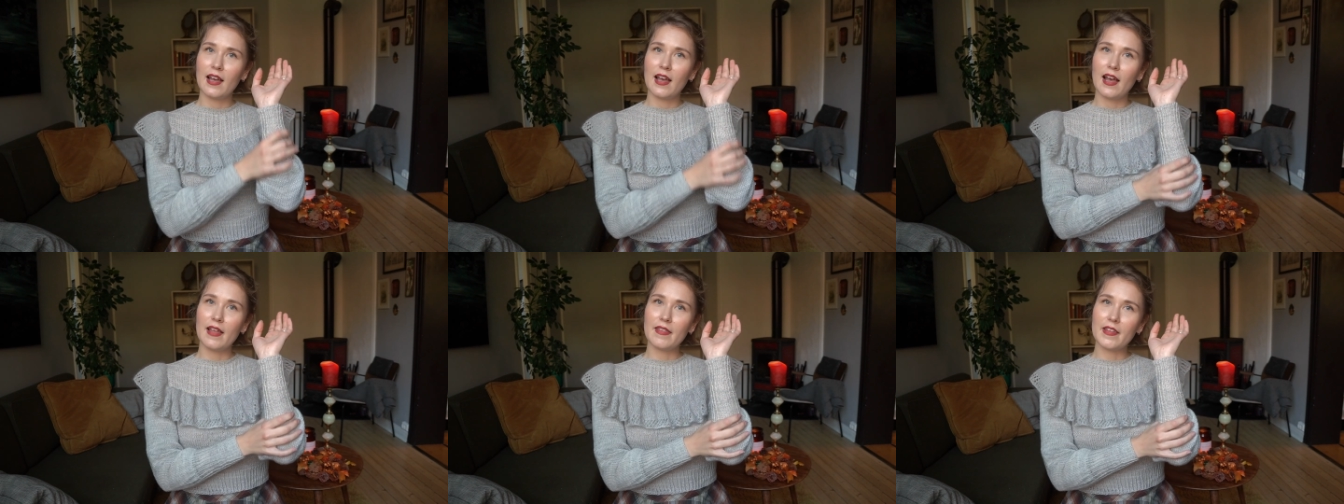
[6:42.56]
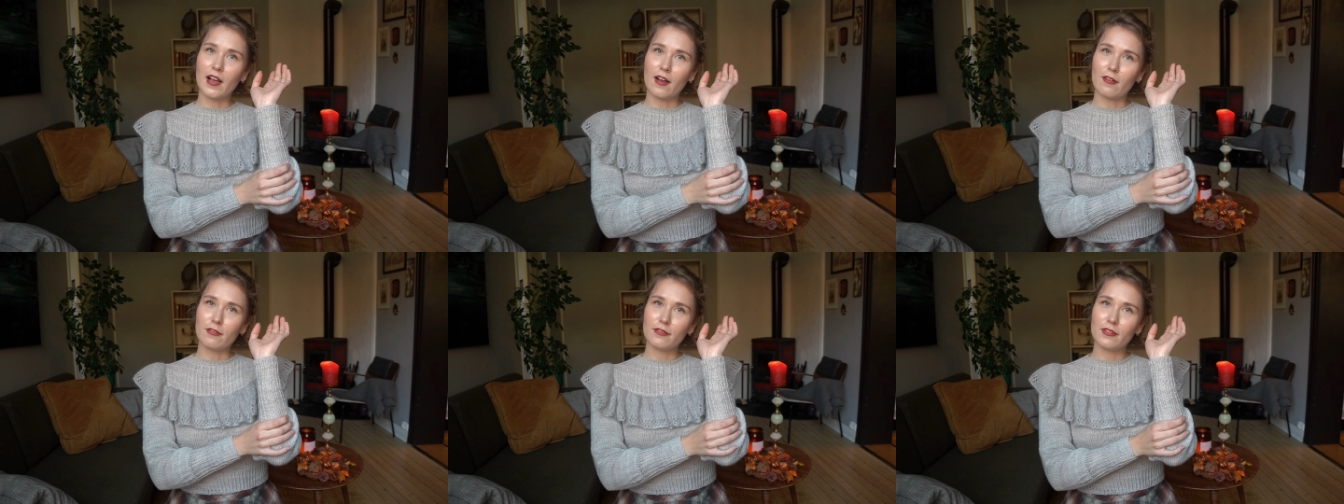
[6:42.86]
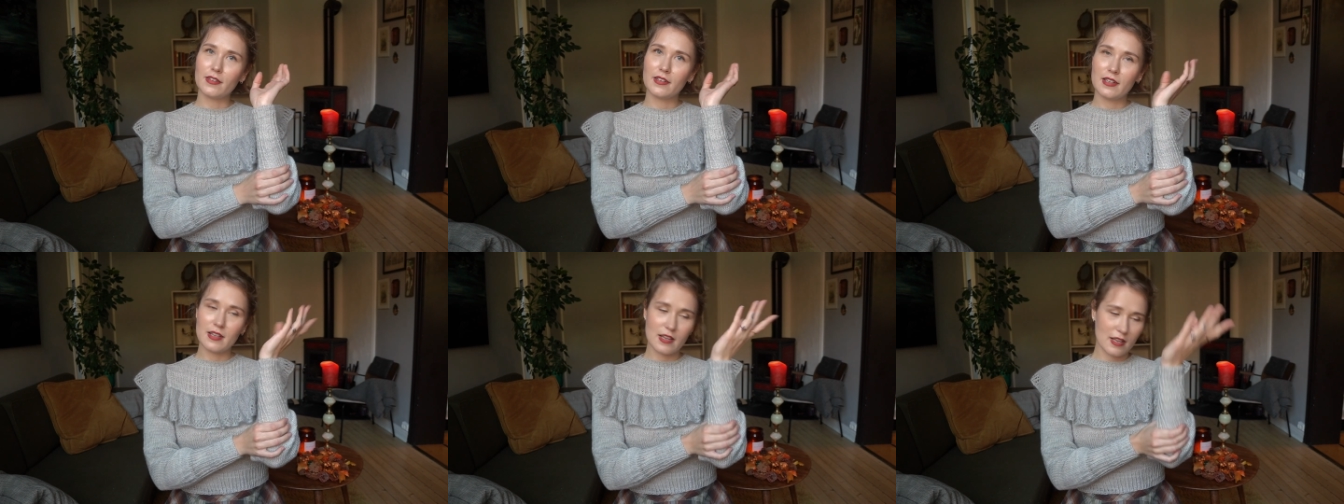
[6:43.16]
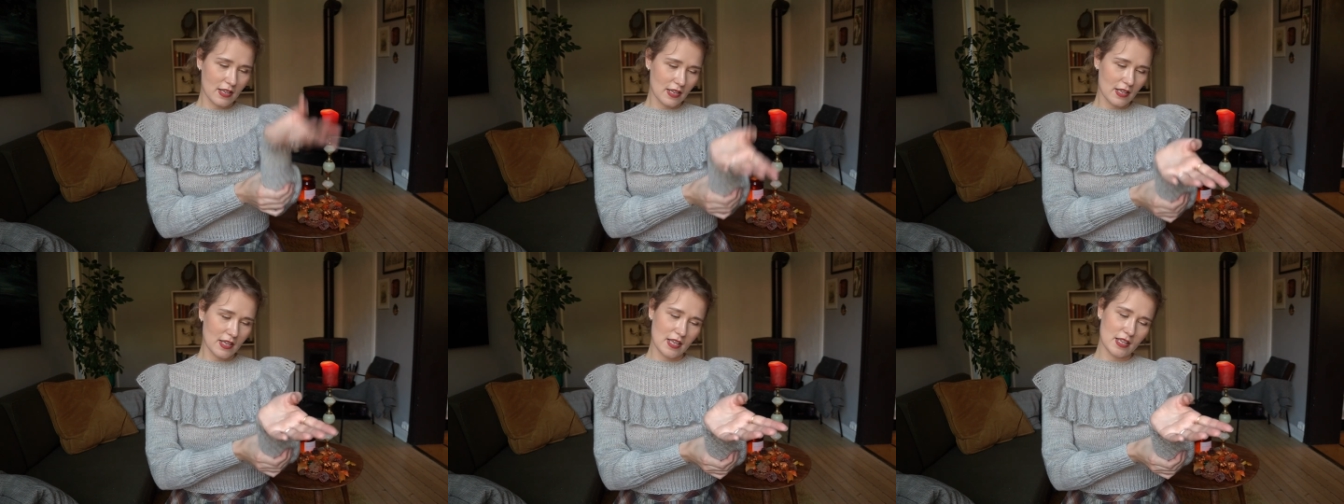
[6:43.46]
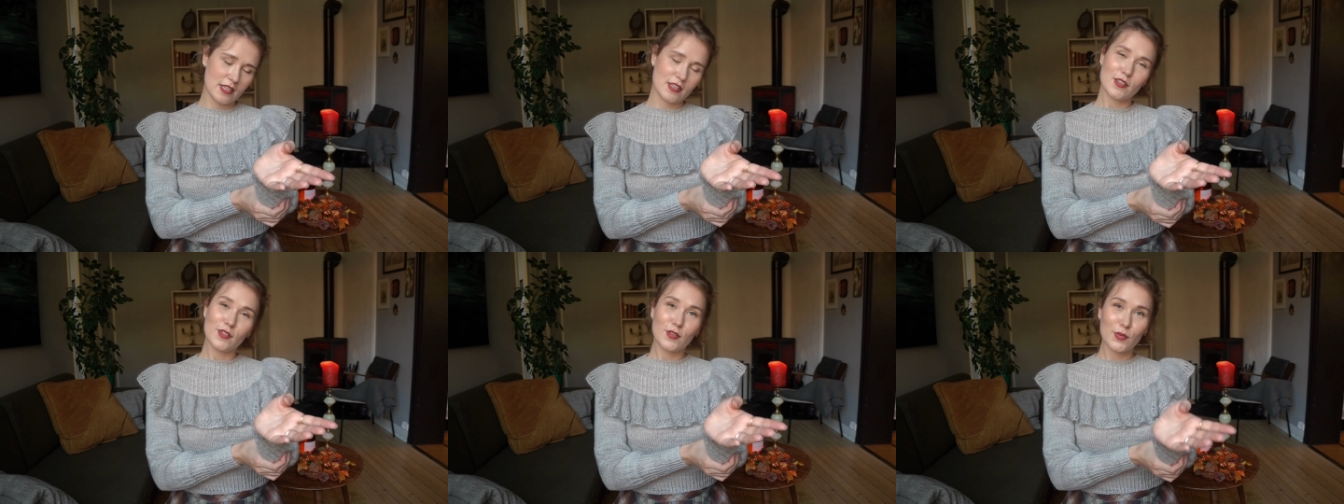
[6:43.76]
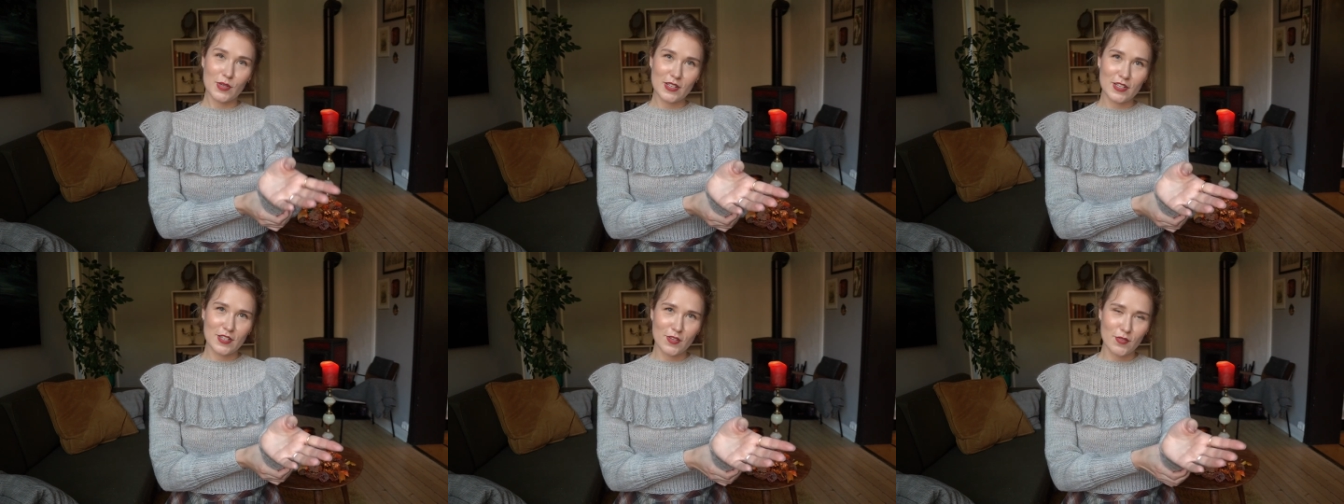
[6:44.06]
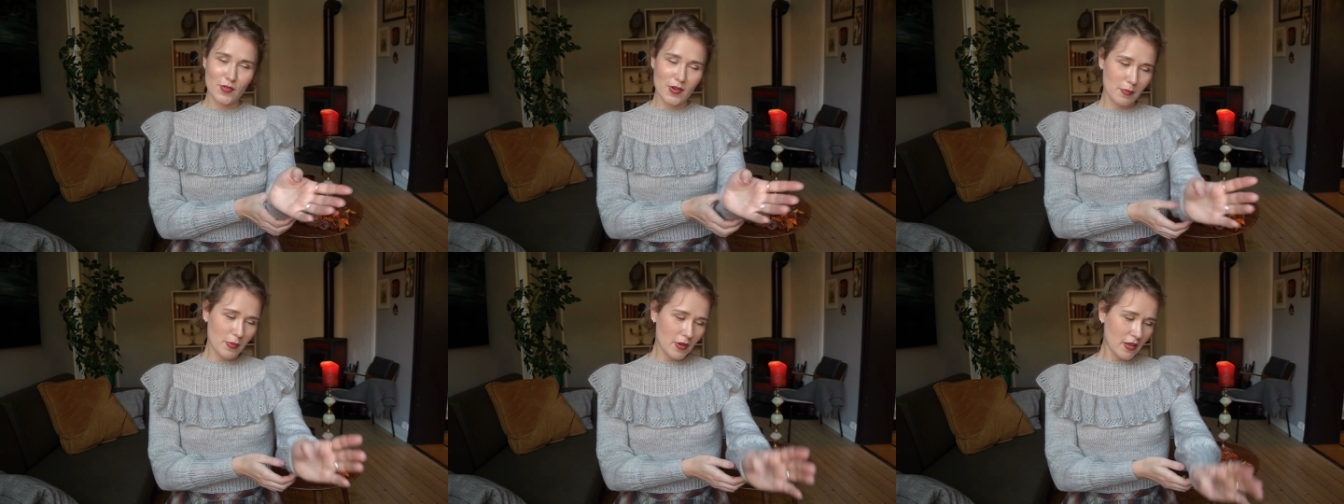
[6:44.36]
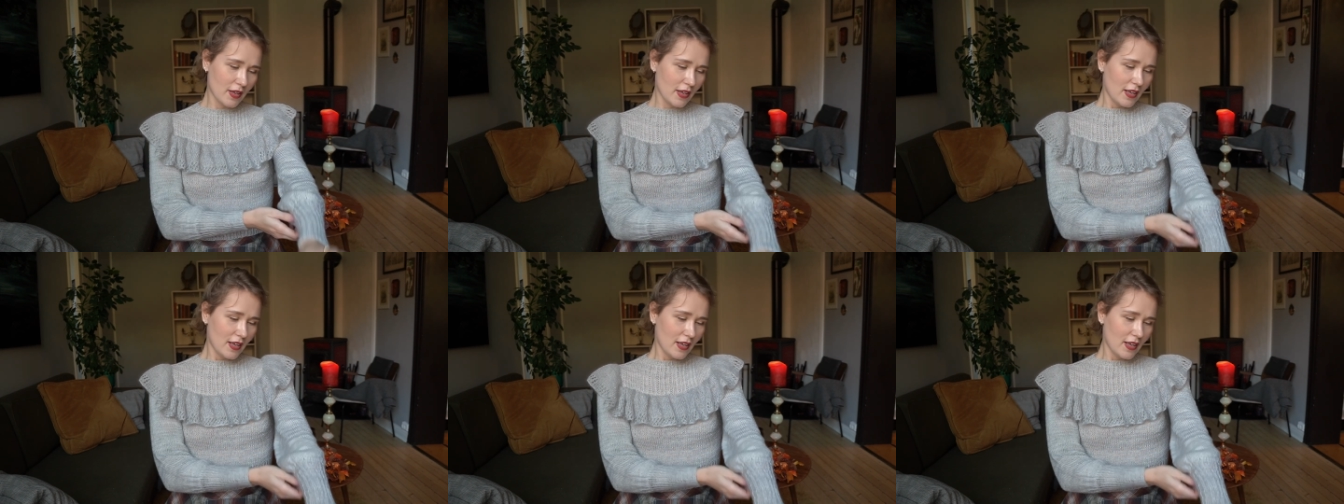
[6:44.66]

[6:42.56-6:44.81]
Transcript: and the cuff is twisted rib.